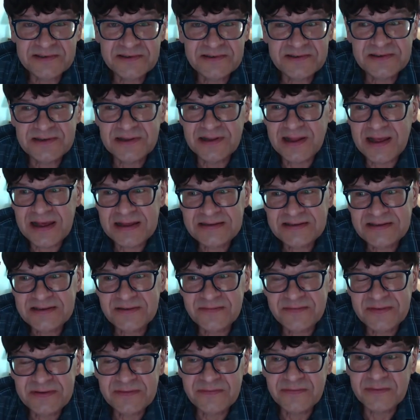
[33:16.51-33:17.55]
There's lots
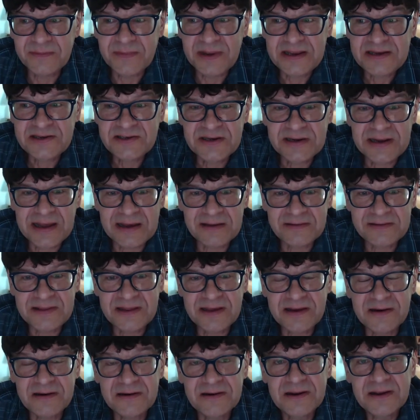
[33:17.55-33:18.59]
of information out
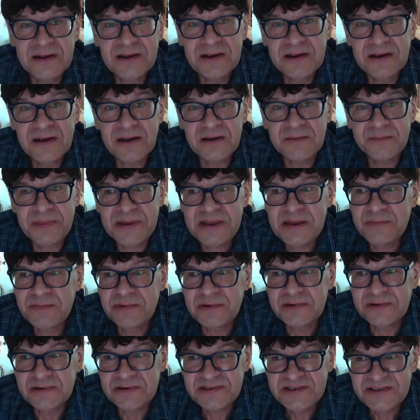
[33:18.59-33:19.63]
there on
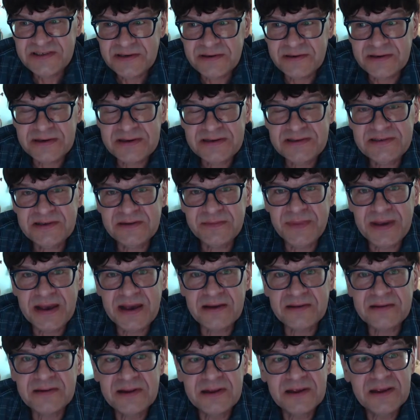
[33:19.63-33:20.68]
people that are serious
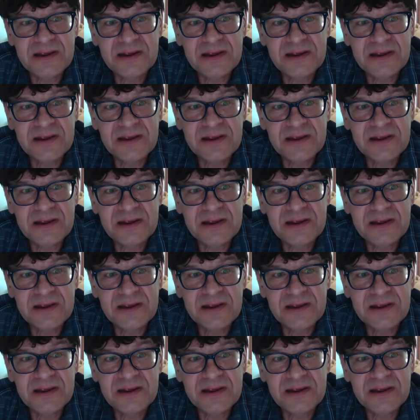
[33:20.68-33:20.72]
about